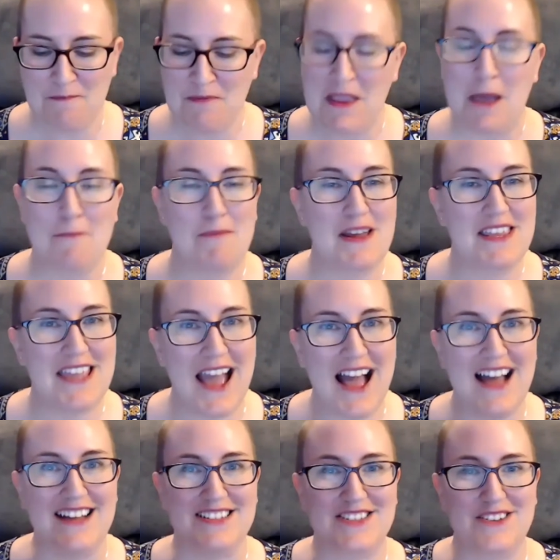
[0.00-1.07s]
But
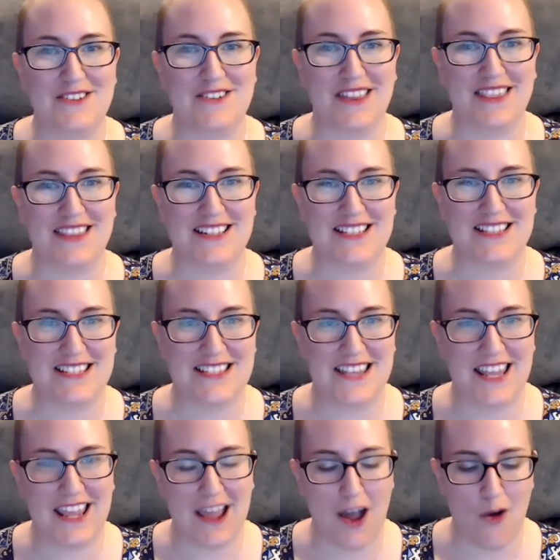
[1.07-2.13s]
yeah, so this is
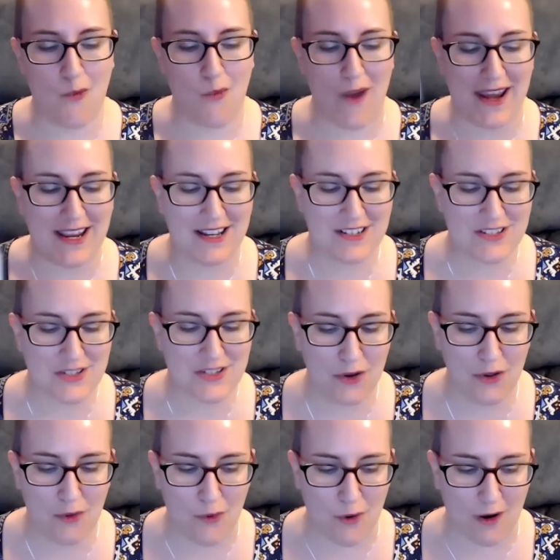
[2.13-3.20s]
the Awakened
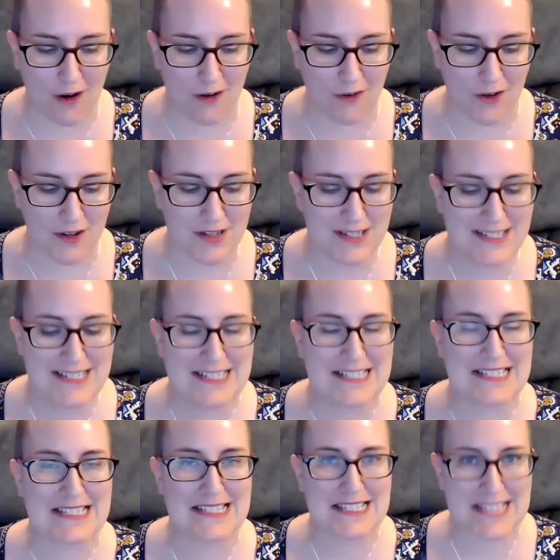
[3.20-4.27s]
Soul Oracle,
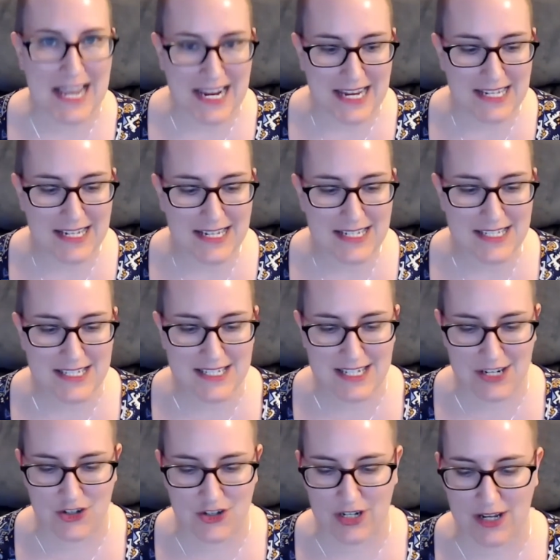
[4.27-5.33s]
second
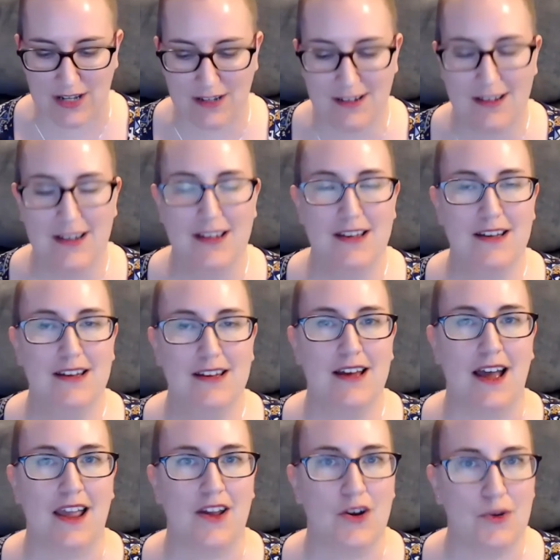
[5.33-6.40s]
edition.
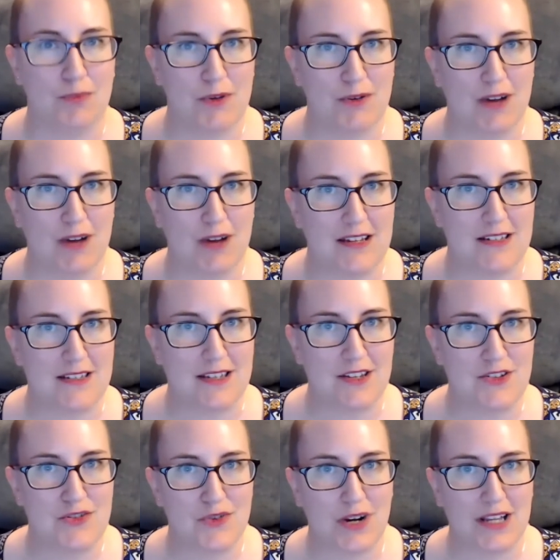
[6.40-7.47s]
I hope you guys
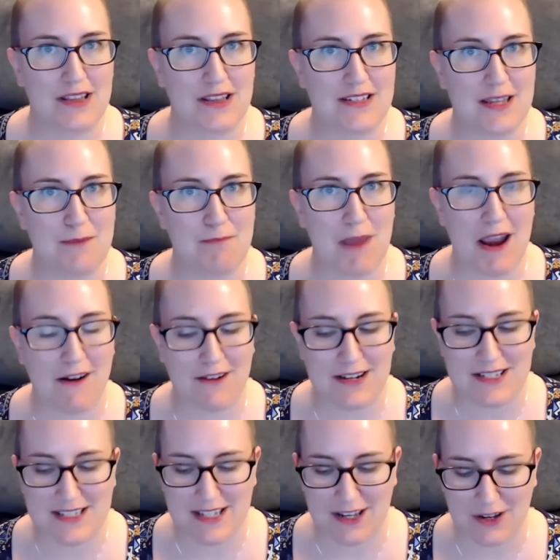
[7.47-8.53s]
enjoyed this
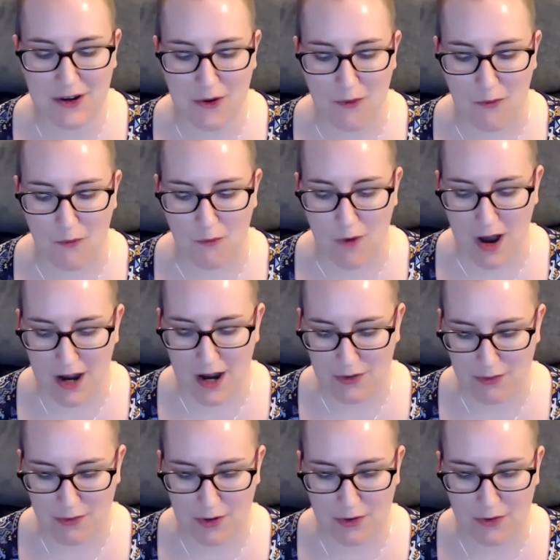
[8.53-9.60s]
comparison
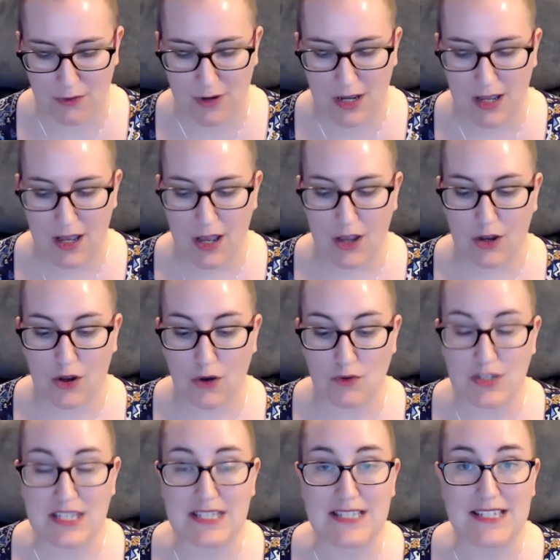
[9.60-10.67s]
walkthrough. Go
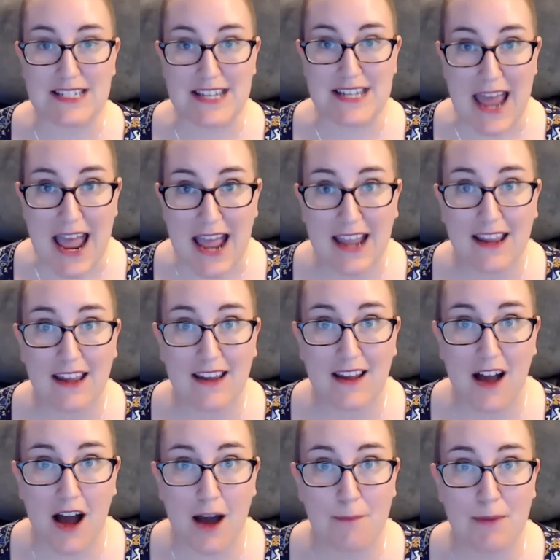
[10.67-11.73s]
snag a
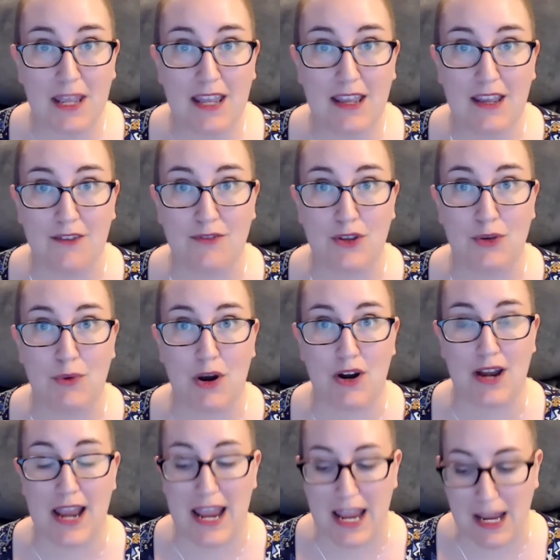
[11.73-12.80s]
copy if you are
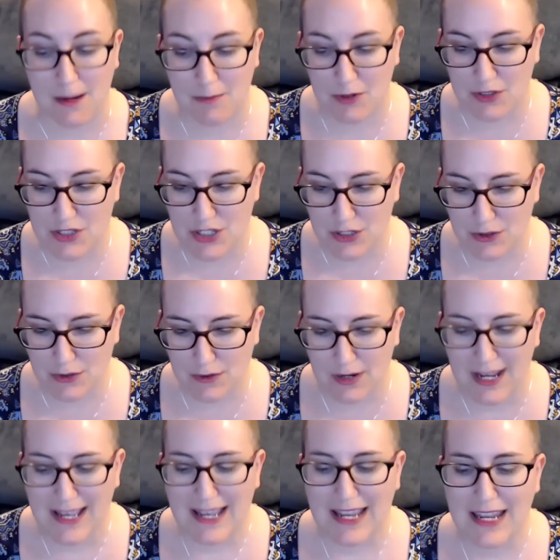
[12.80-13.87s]
able to,
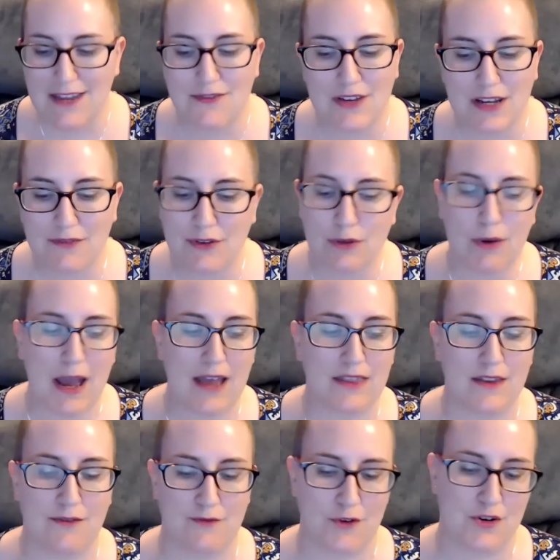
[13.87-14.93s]
even if you had
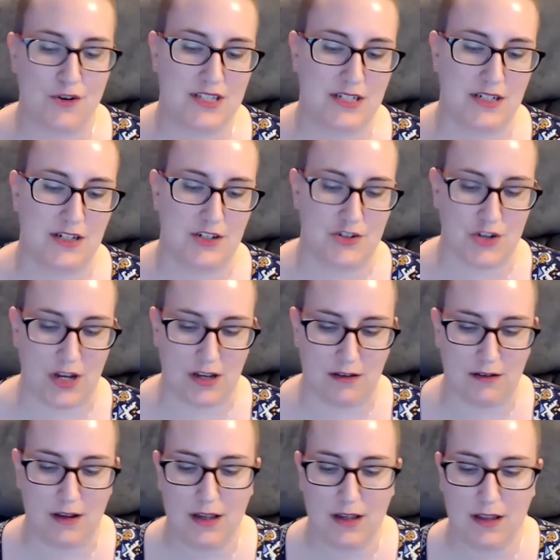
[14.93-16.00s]
the first edition.
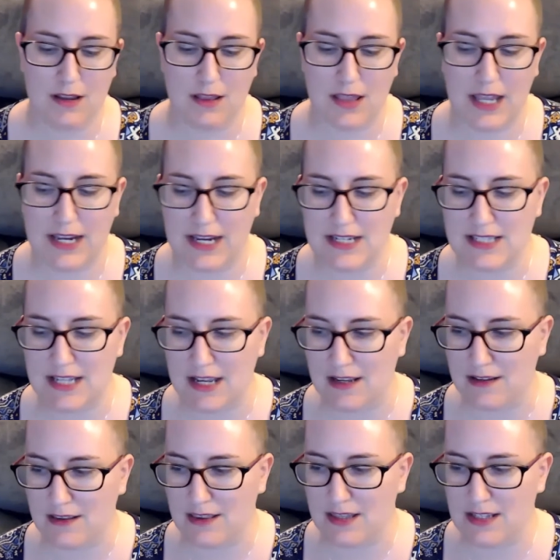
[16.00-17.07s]
Like I
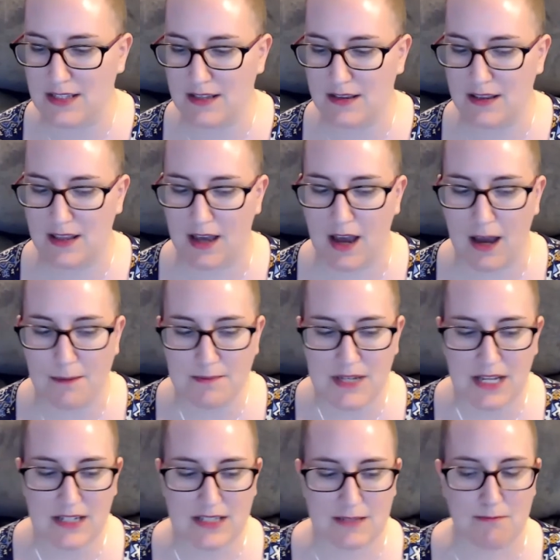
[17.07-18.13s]
said, the
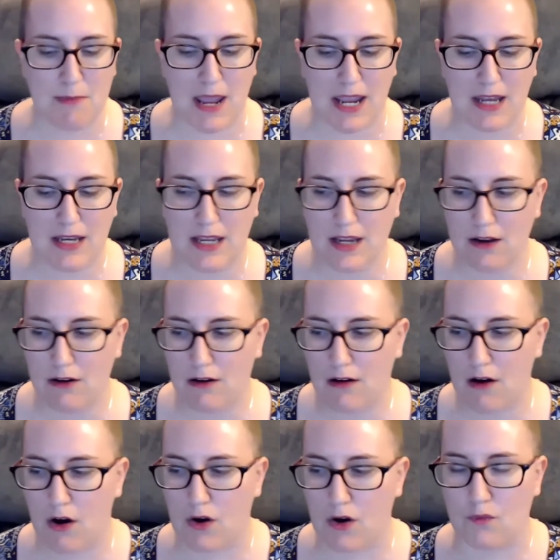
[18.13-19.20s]
updates made here
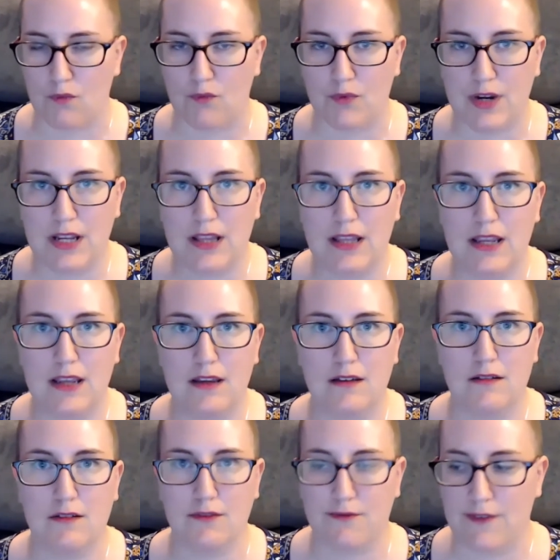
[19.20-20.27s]
are really
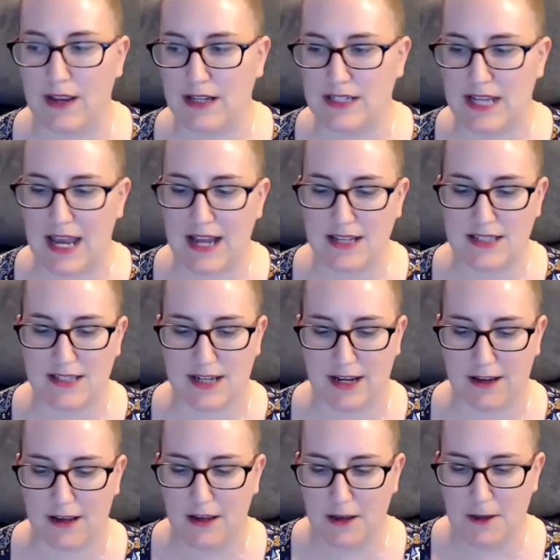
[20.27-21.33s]
fantastic.
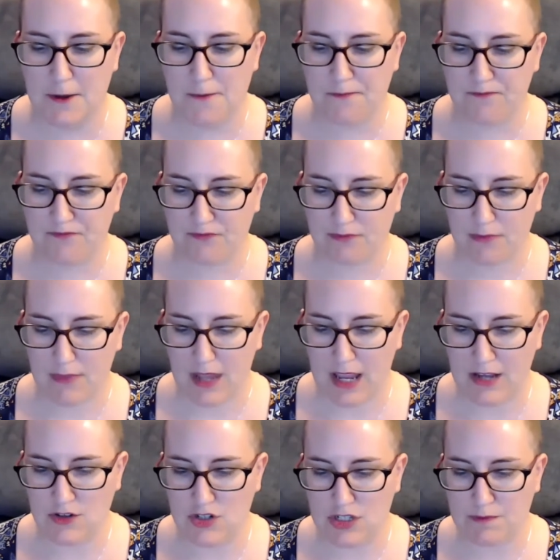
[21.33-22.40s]

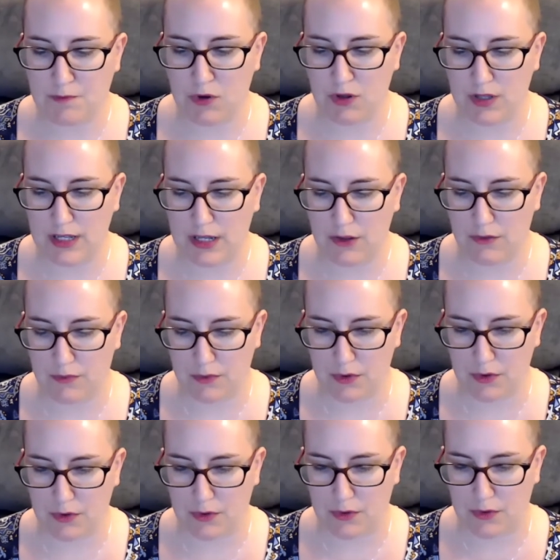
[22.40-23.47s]
And just pulling
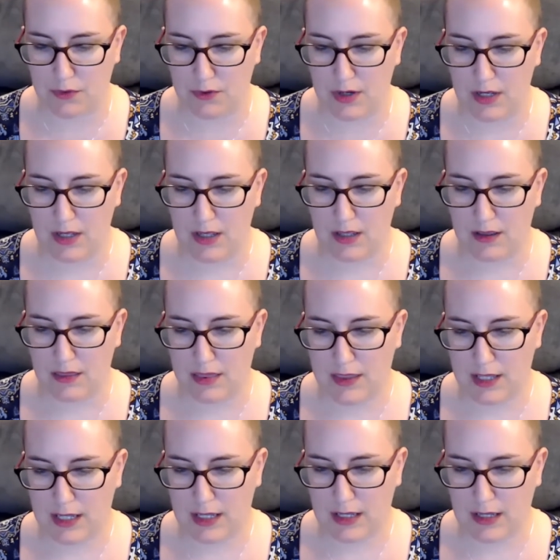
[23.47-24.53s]
through
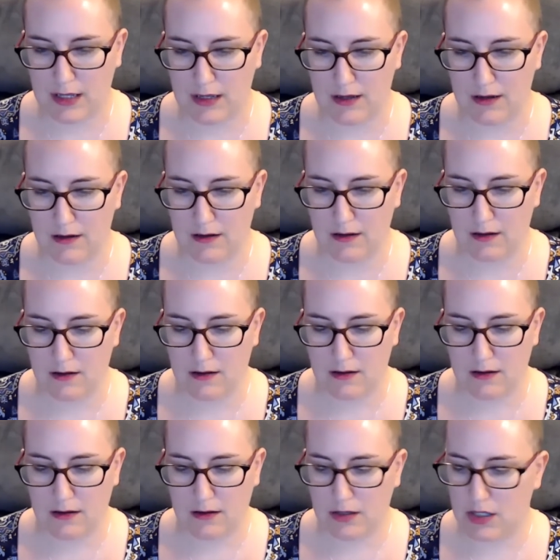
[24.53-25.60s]
the,
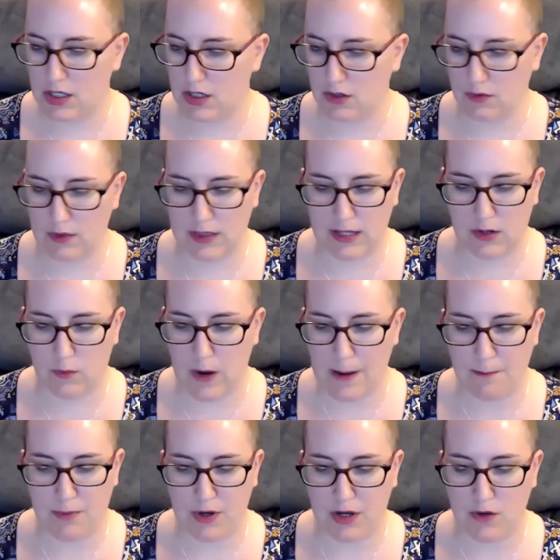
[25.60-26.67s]
you know, little
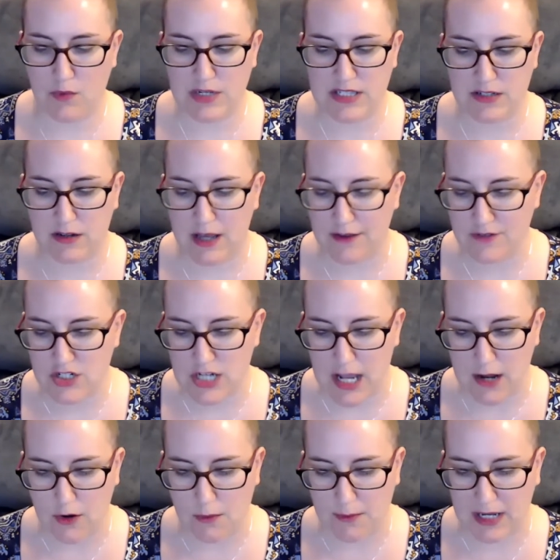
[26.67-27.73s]
white book, we still have
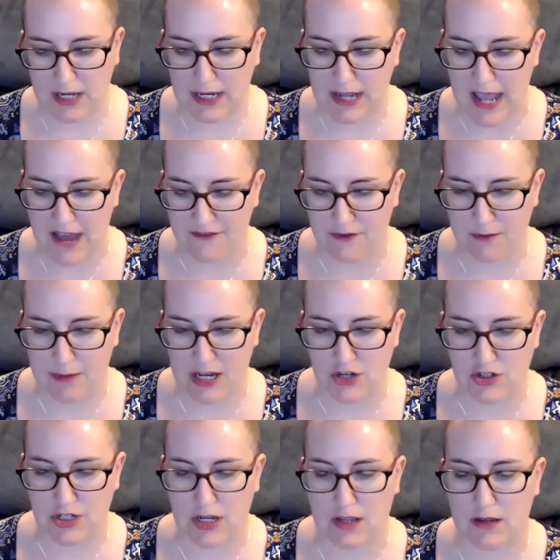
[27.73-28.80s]
shadow meaning,
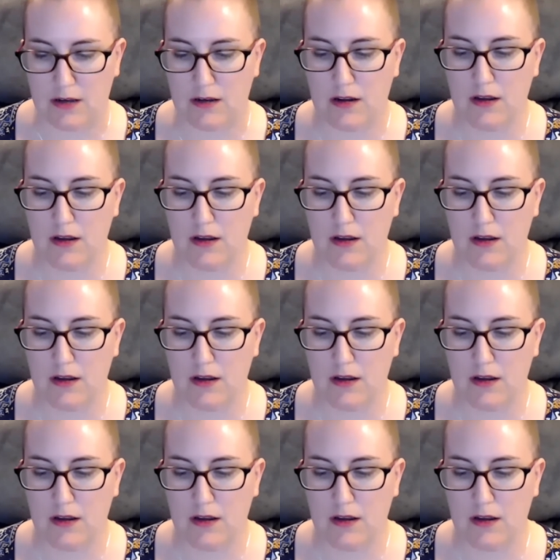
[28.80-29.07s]
affirmation,